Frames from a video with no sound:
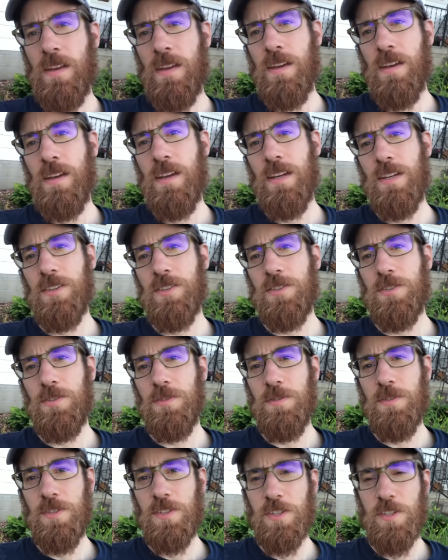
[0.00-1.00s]
Hey
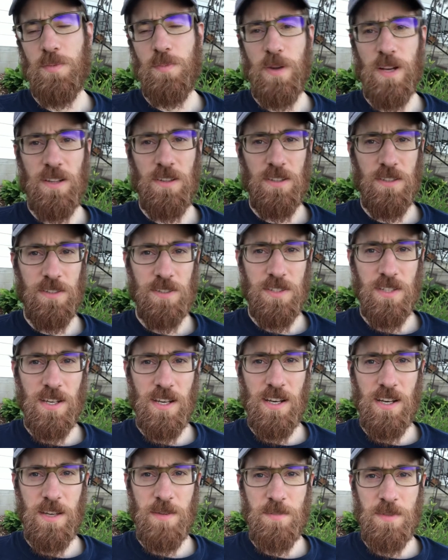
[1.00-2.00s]
students, it's been a long
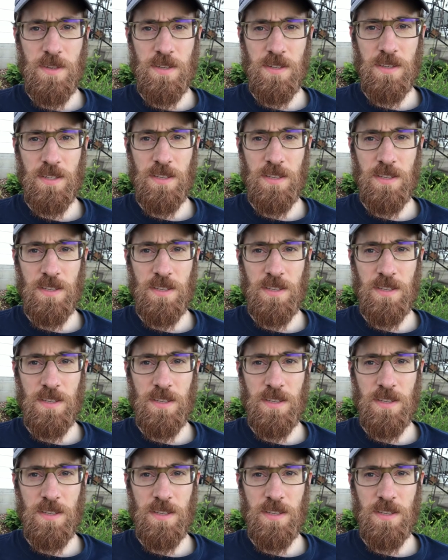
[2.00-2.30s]
time.